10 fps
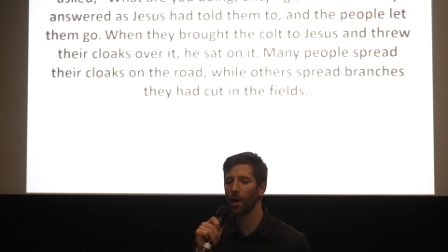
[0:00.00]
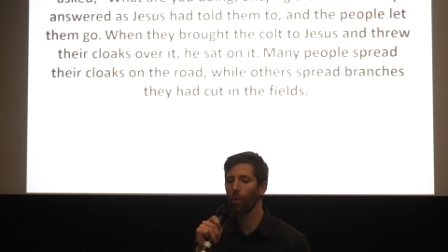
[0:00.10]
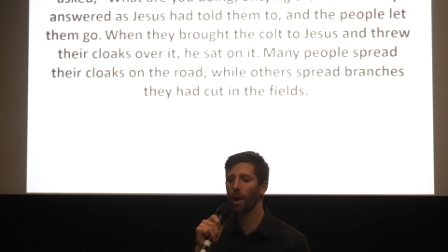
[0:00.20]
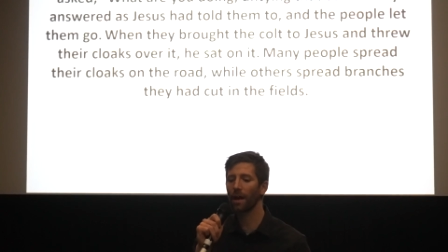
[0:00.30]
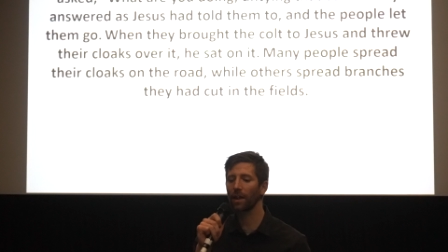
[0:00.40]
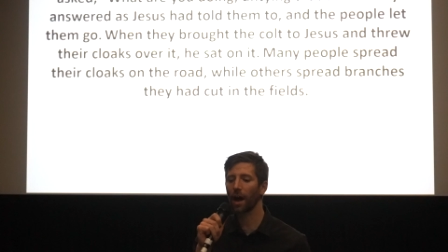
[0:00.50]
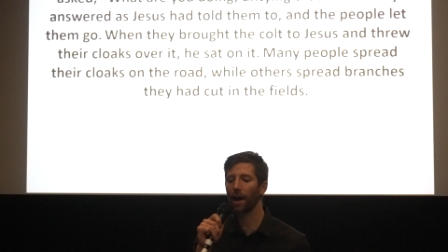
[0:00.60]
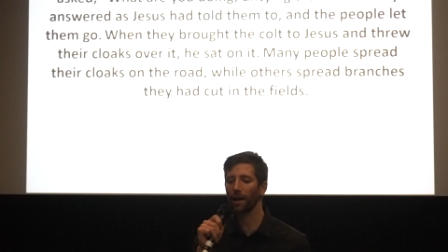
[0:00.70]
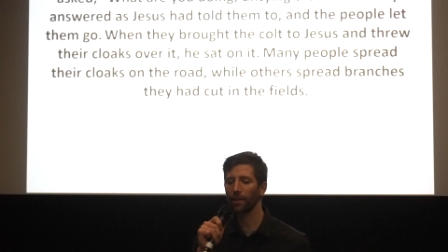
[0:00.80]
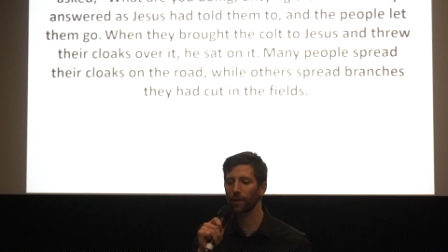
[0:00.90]
while
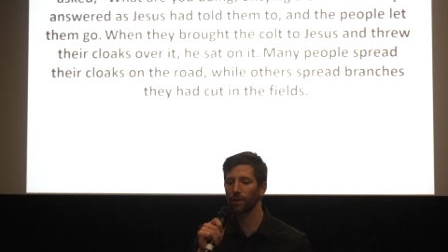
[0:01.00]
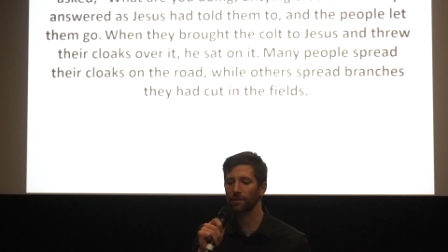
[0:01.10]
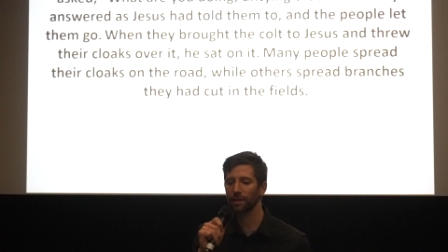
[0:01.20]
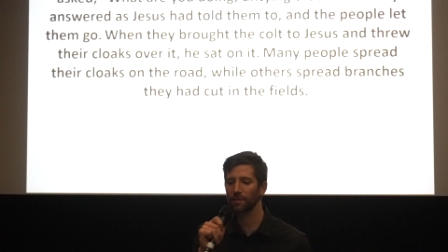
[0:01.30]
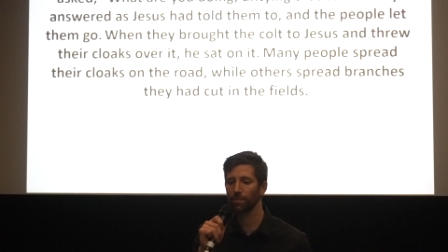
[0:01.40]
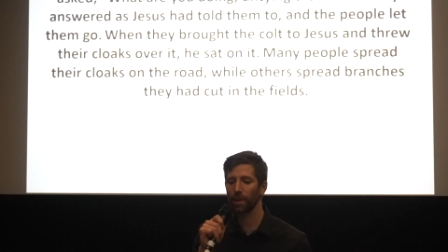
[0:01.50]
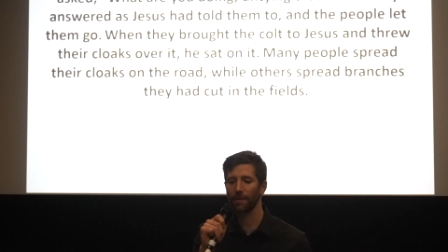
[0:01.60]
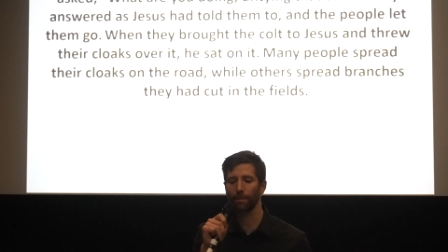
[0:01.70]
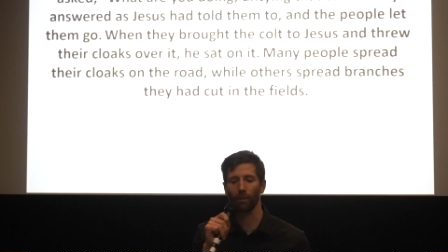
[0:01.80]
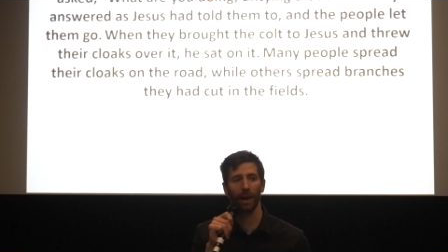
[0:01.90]
others
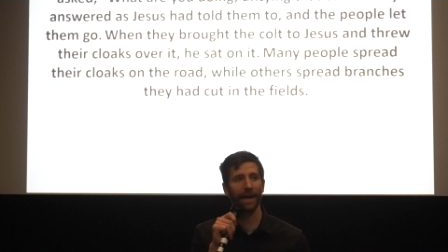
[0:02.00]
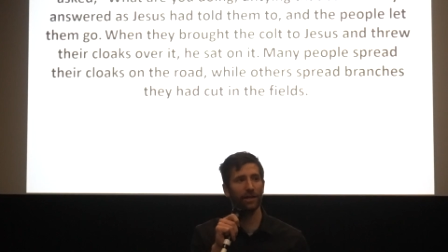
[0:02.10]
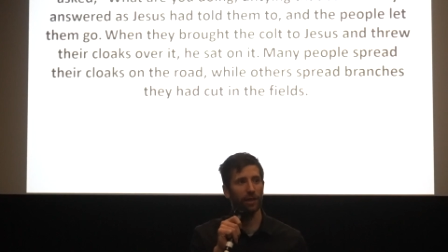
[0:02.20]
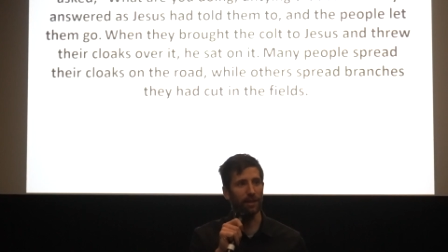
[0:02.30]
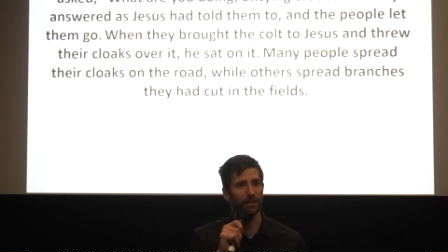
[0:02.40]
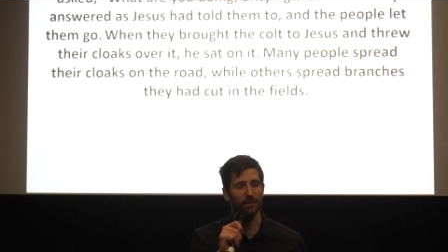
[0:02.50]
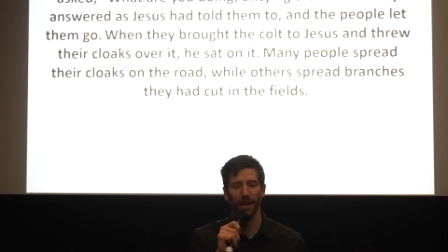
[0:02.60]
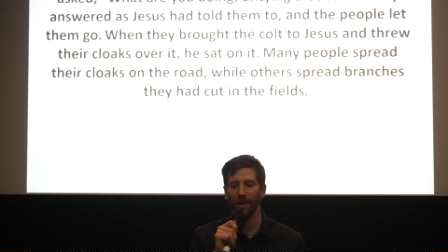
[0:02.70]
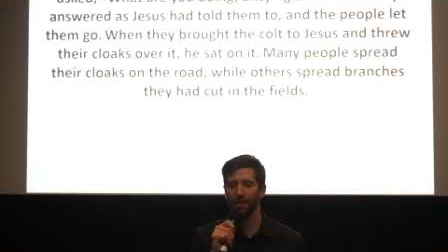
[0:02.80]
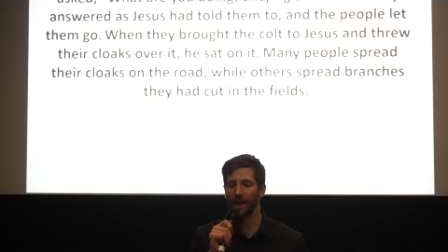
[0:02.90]
spread branches
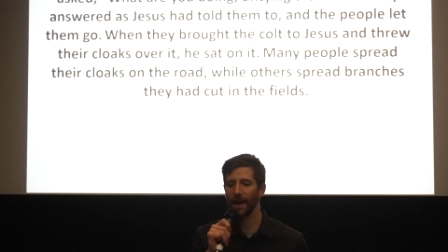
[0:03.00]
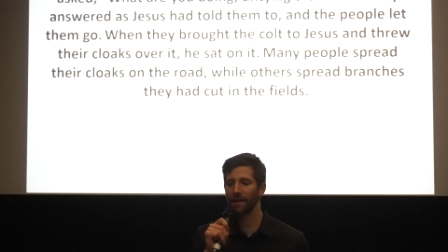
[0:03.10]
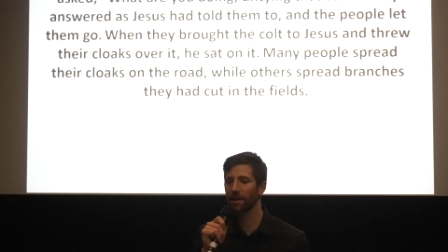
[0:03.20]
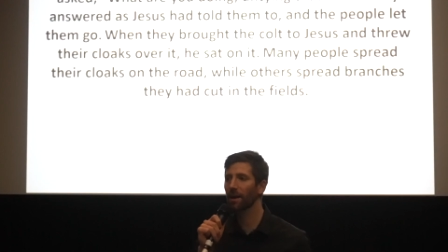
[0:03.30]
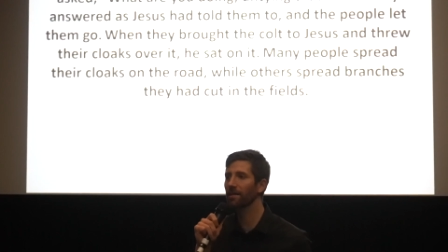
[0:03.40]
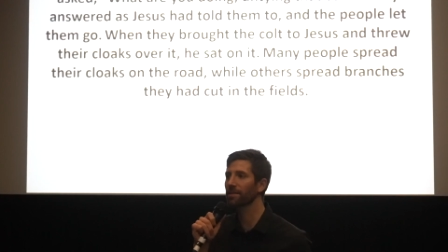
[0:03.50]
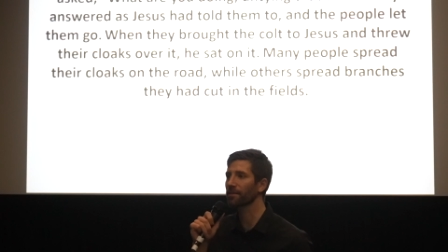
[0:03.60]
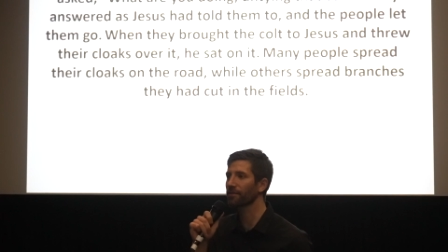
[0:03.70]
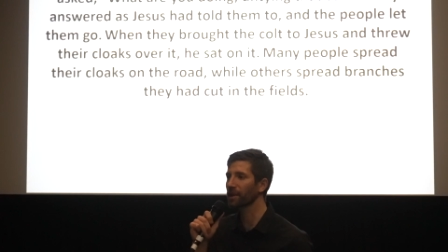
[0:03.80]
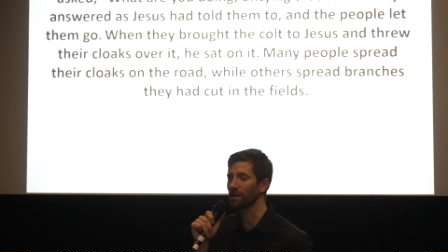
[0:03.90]
they had cut in the
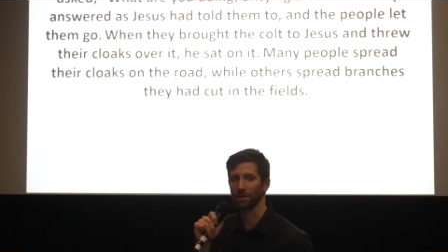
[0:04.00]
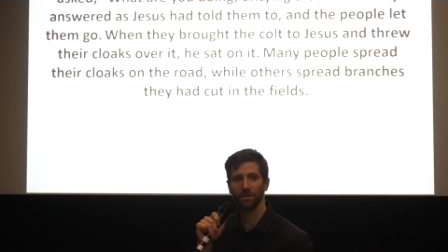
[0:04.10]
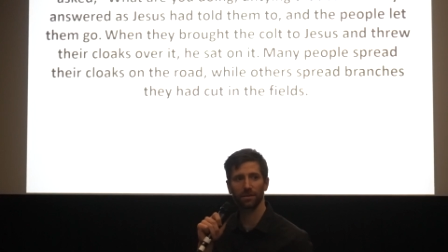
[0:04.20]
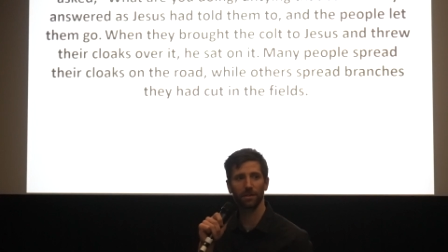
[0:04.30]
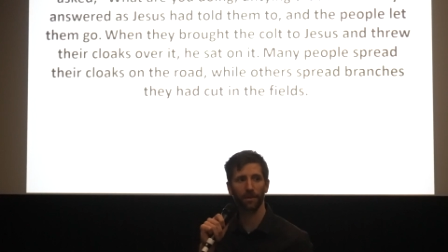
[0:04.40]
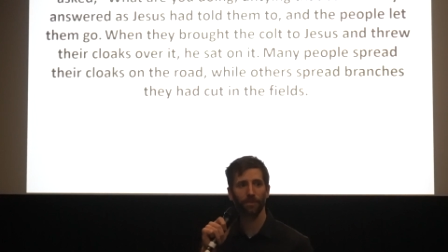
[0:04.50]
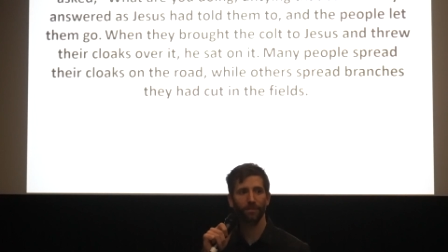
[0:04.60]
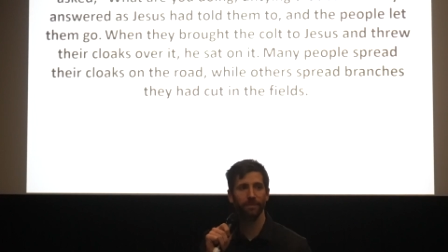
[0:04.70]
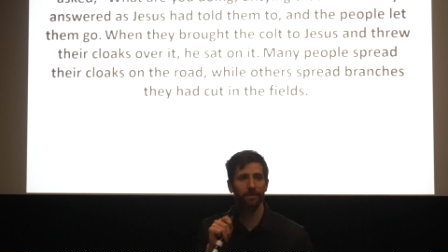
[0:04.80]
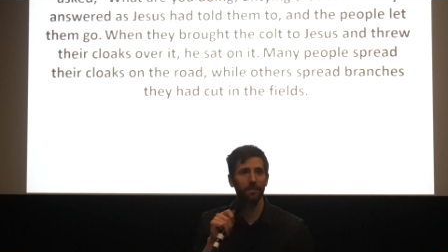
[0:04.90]
fields.
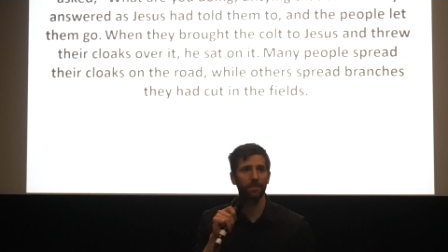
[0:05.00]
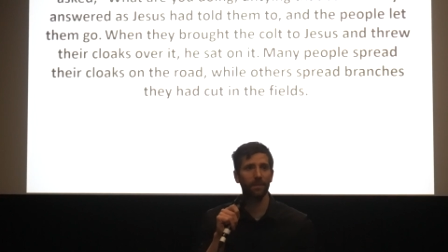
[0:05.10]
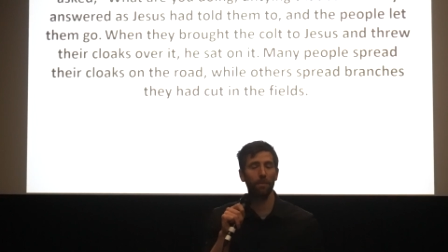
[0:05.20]
The